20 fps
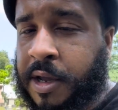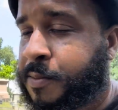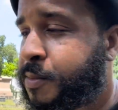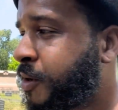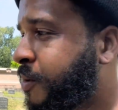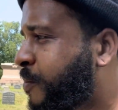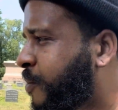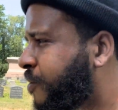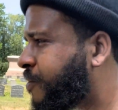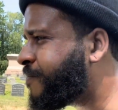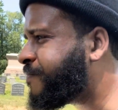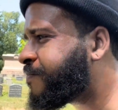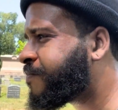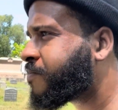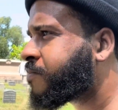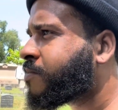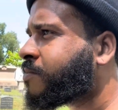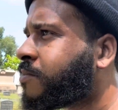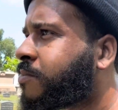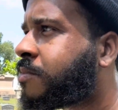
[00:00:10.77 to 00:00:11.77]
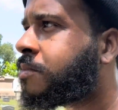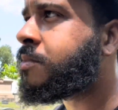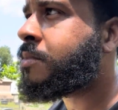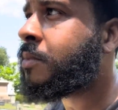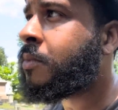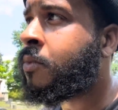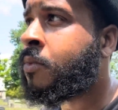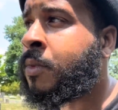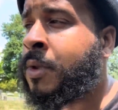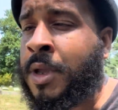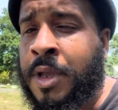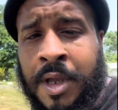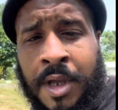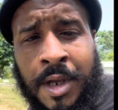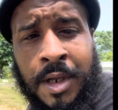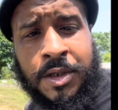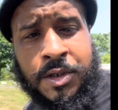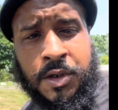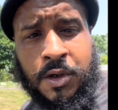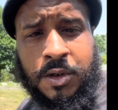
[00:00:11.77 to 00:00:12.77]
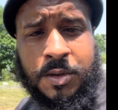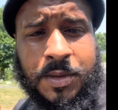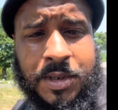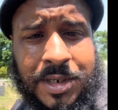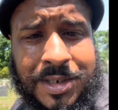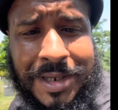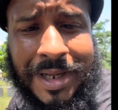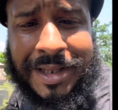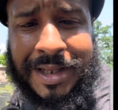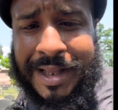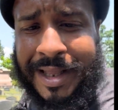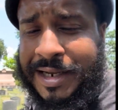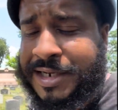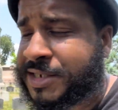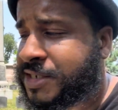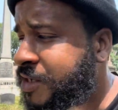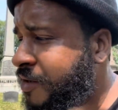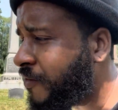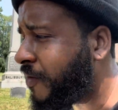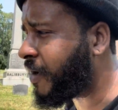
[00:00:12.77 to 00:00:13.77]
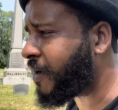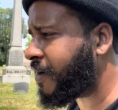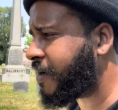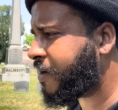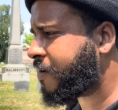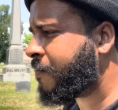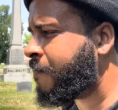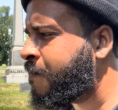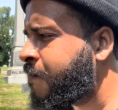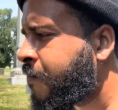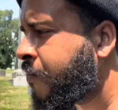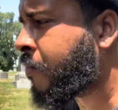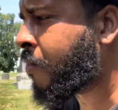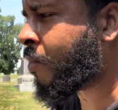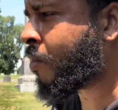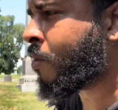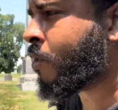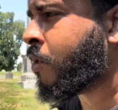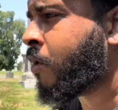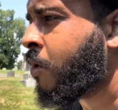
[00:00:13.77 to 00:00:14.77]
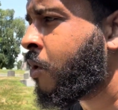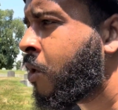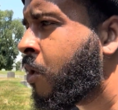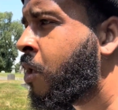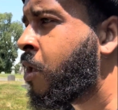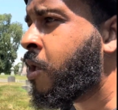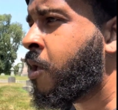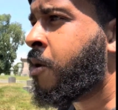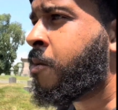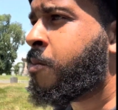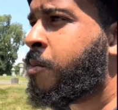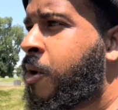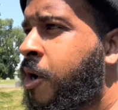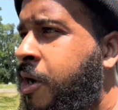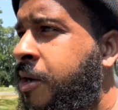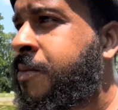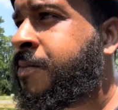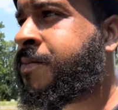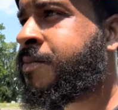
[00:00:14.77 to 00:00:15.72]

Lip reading: people. Excuse me, because I look like shit right now. But